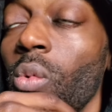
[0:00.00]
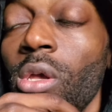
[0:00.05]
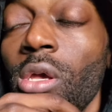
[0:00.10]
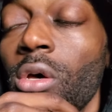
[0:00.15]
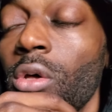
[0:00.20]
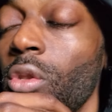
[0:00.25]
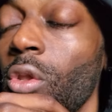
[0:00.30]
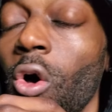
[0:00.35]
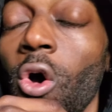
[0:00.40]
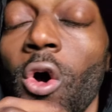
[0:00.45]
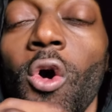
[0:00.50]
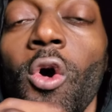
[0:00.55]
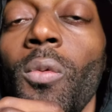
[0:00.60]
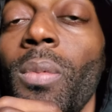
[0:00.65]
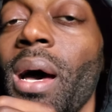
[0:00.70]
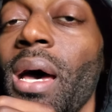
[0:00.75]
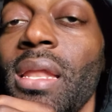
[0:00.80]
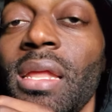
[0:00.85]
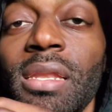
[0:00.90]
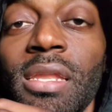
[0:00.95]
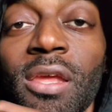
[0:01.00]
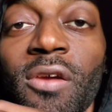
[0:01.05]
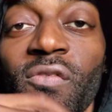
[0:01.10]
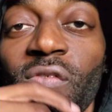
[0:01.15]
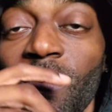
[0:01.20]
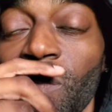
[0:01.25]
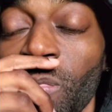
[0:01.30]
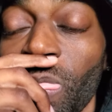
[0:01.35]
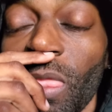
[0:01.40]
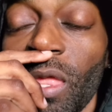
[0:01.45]
we are nobody
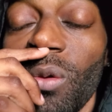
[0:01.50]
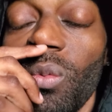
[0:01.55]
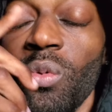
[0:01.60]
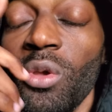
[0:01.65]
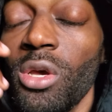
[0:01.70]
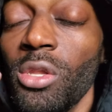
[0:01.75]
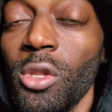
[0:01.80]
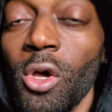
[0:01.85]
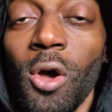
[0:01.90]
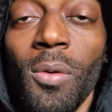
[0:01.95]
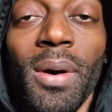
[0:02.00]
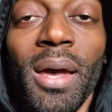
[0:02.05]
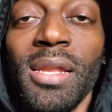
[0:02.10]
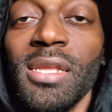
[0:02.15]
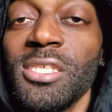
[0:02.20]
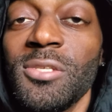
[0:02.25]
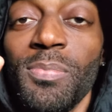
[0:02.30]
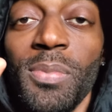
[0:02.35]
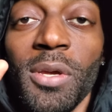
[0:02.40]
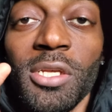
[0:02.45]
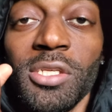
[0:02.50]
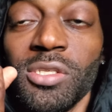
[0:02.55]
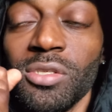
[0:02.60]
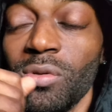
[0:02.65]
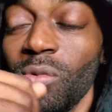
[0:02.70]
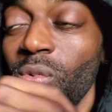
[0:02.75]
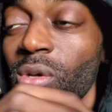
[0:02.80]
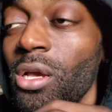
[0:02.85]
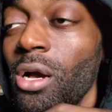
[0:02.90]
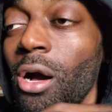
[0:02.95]
different. We are nobody special.
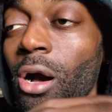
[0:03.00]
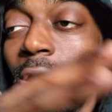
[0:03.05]
We are